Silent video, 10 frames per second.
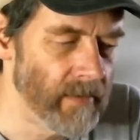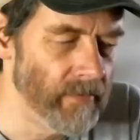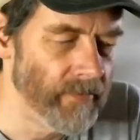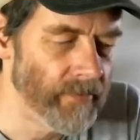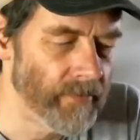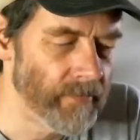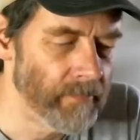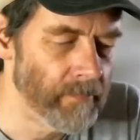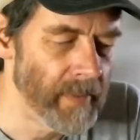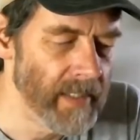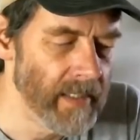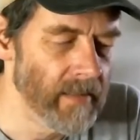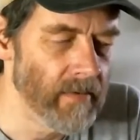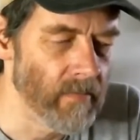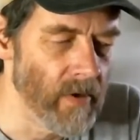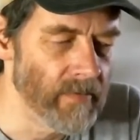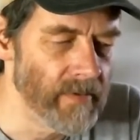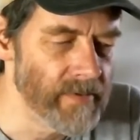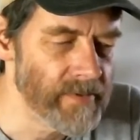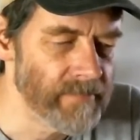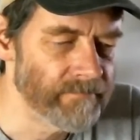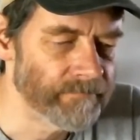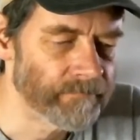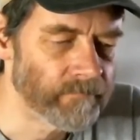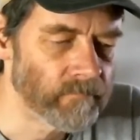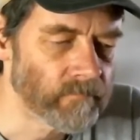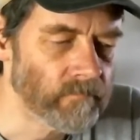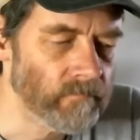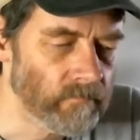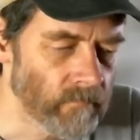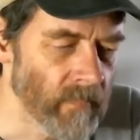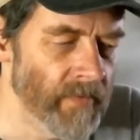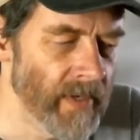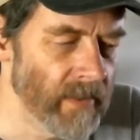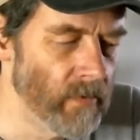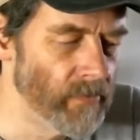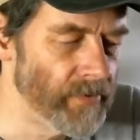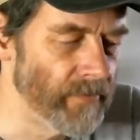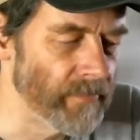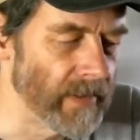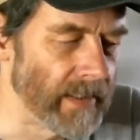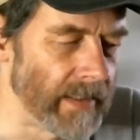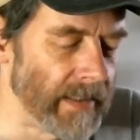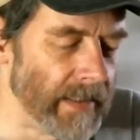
spinning rotors. They can also fly.